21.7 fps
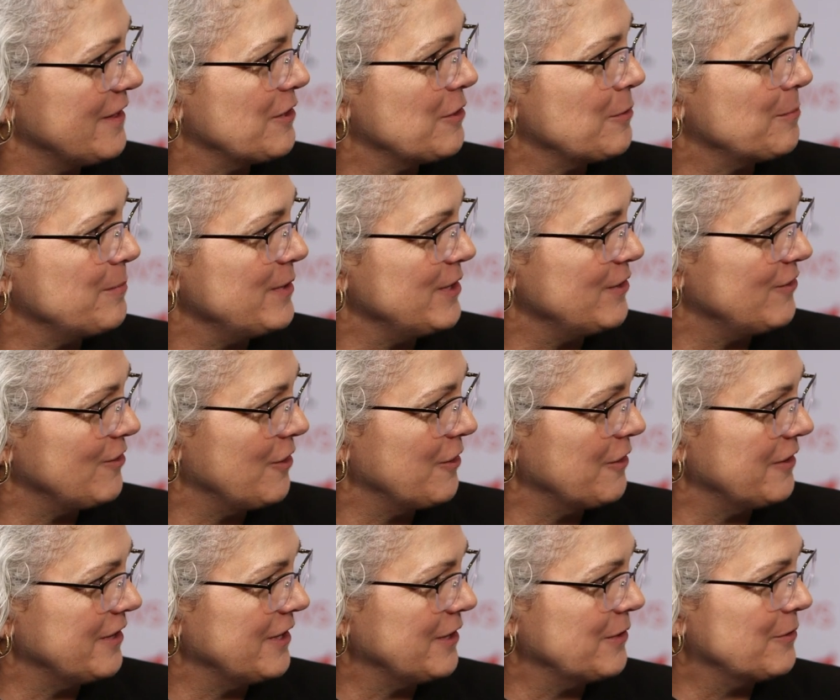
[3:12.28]
therapy,
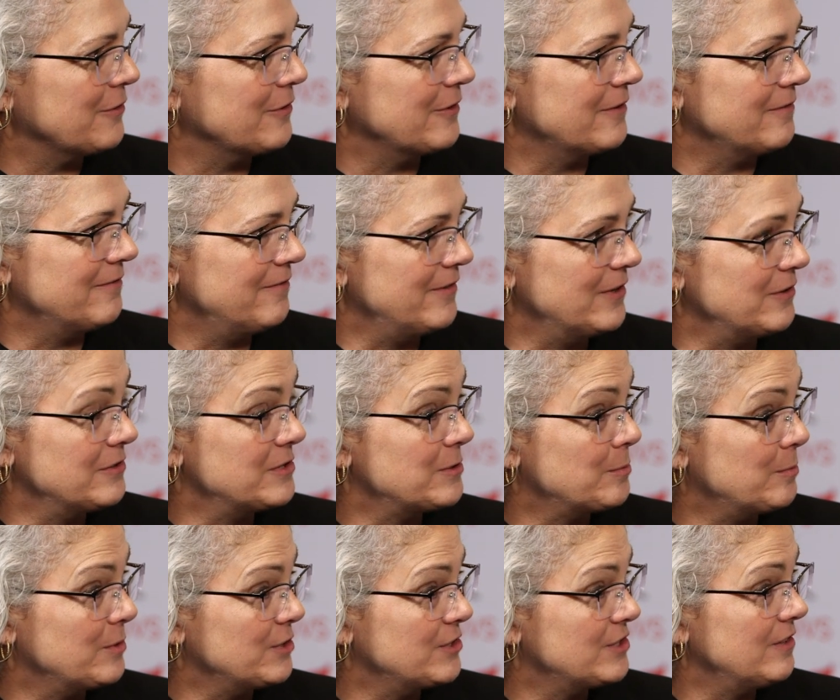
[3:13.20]
targeting ORION, very
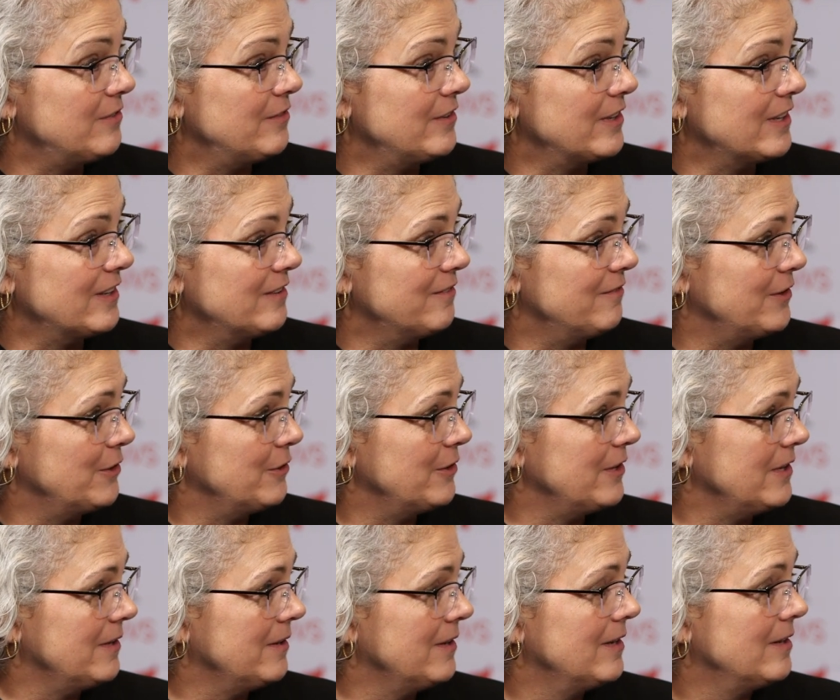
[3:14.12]
specific and
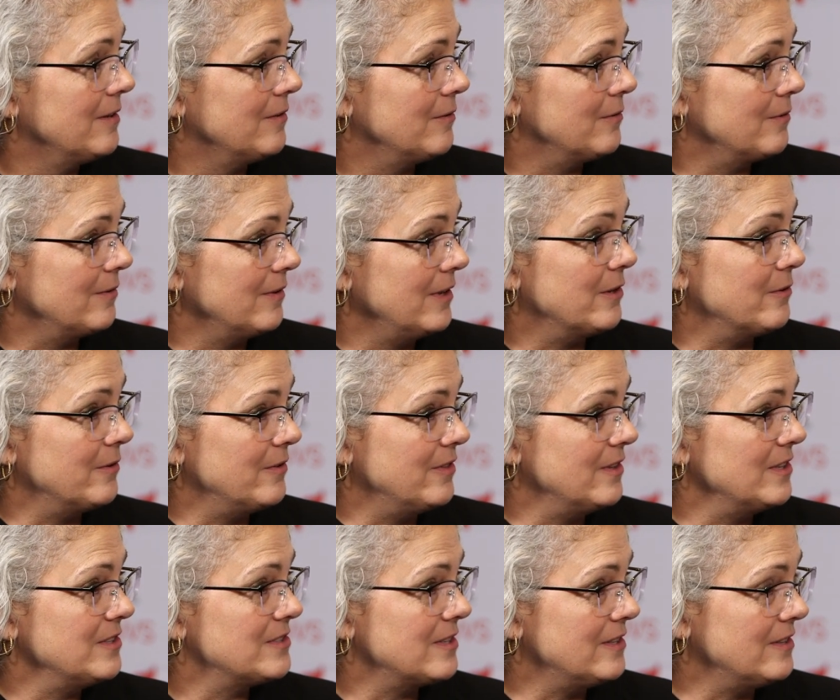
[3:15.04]
very, you know, in
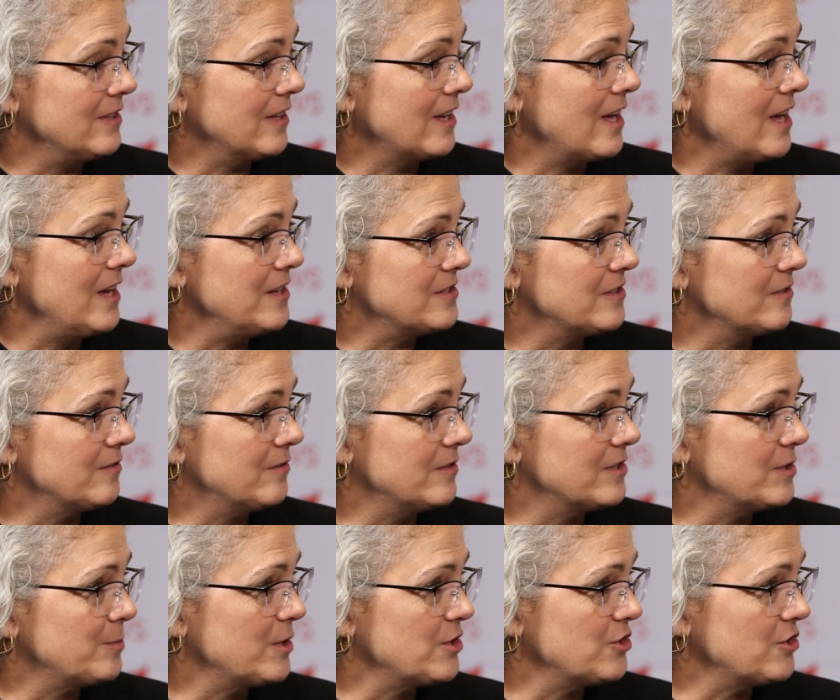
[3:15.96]
the case of
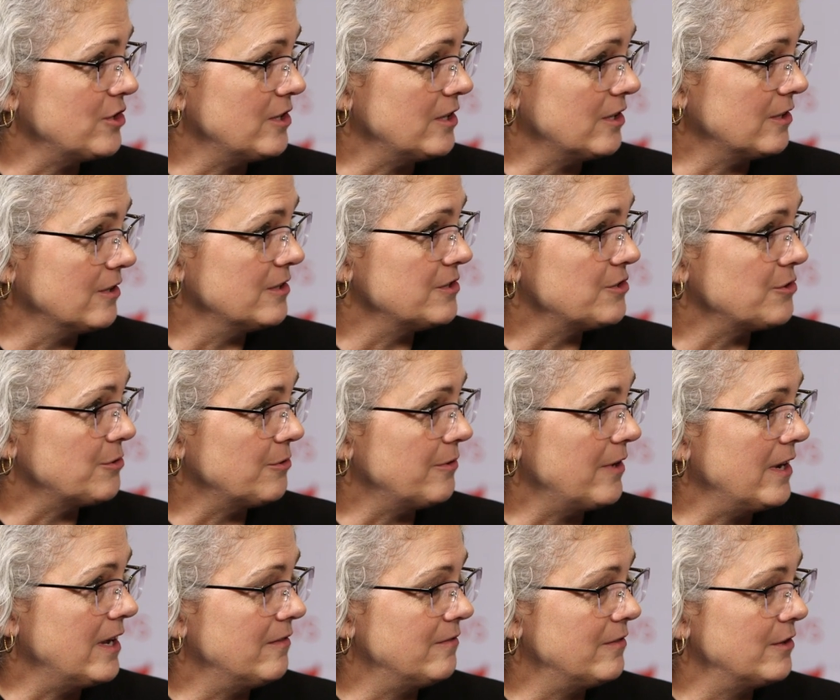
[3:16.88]
especially
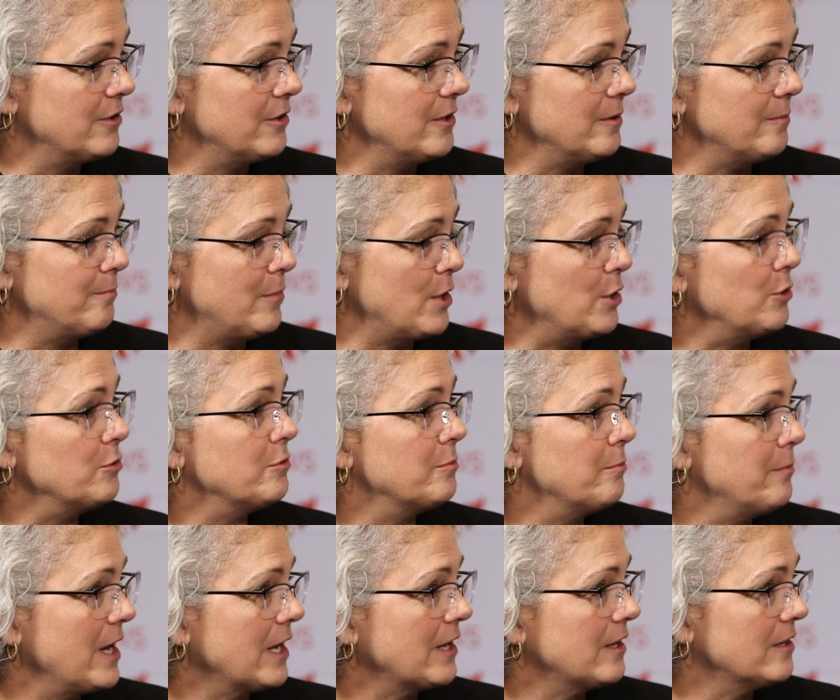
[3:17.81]
inclisiran, very
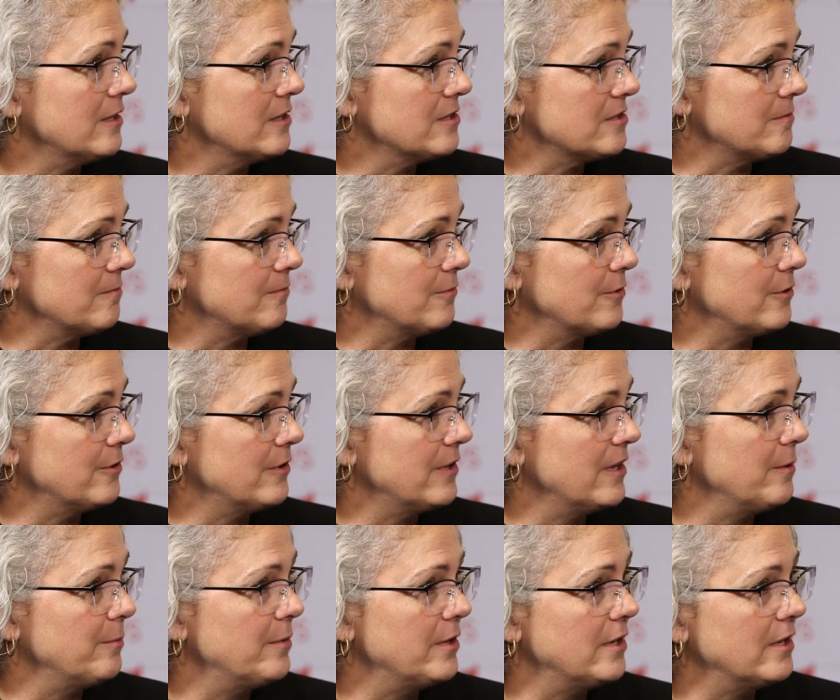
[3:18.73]
potent mechanism for
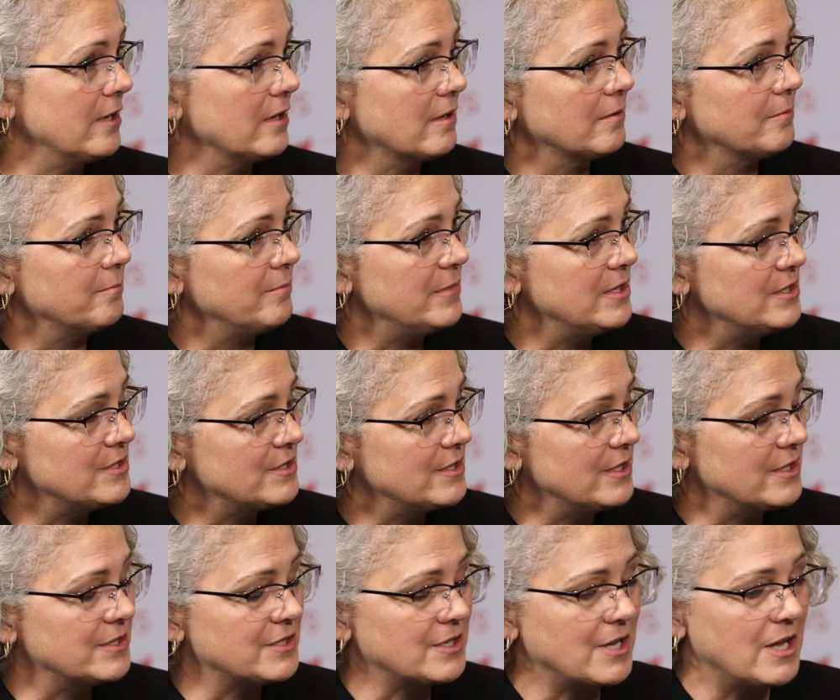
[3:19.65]
inhibiting
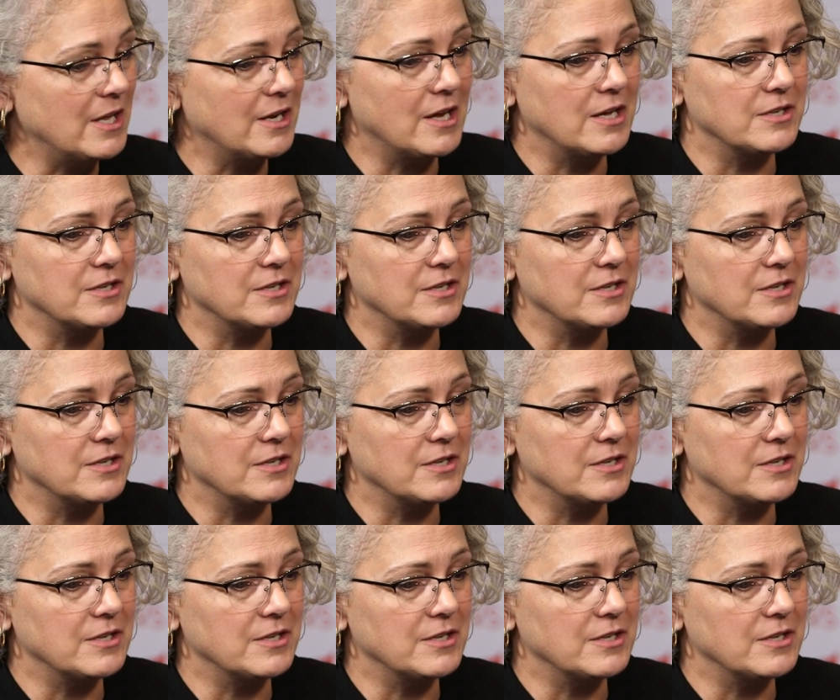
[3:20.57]
PCSK9